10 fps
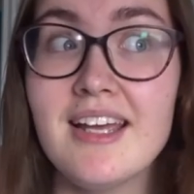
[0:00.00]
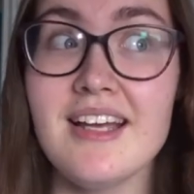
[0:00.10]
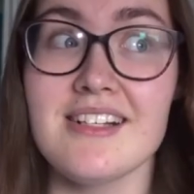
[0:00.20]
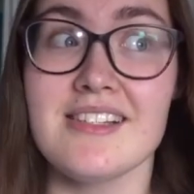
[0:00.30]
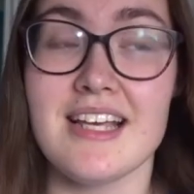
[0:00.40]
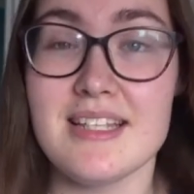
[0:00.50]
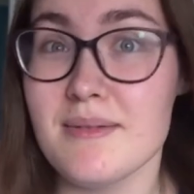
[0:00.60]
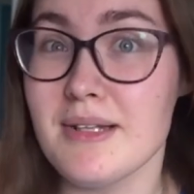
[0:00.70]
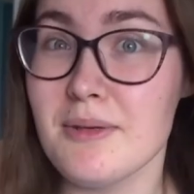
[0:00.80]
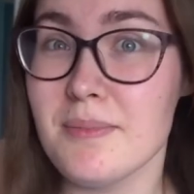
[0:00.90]
because it is a
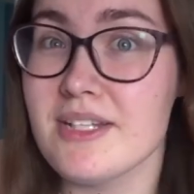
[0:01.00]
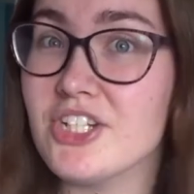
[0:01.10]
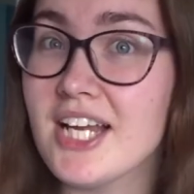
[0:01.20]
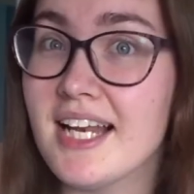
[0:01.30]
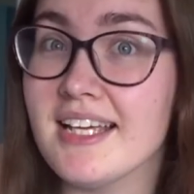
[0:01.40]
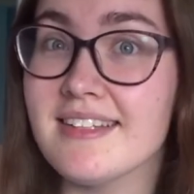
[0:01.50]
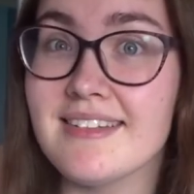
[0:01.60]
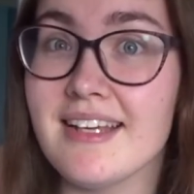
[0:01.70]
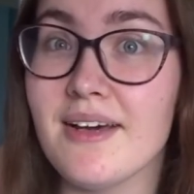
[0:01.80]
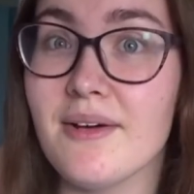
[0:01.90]
little bit chilly
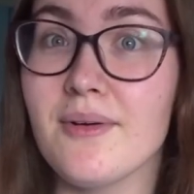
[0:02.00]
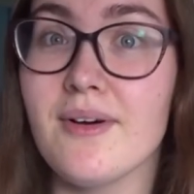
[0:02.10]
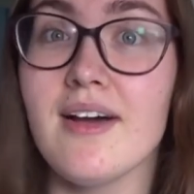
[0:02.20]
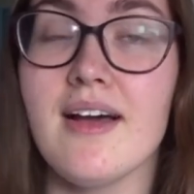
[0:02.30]
still,